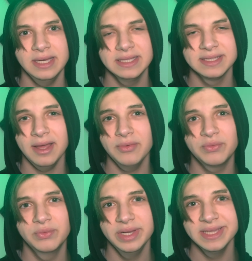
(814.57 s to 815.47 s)
it's not
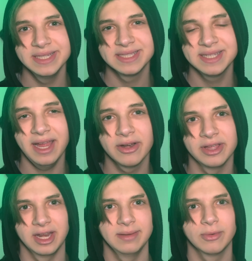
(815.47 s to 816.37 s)
really
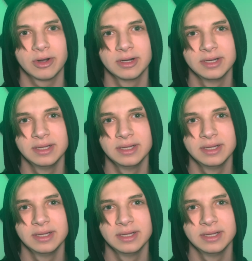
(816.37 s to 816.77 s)
scary anymore.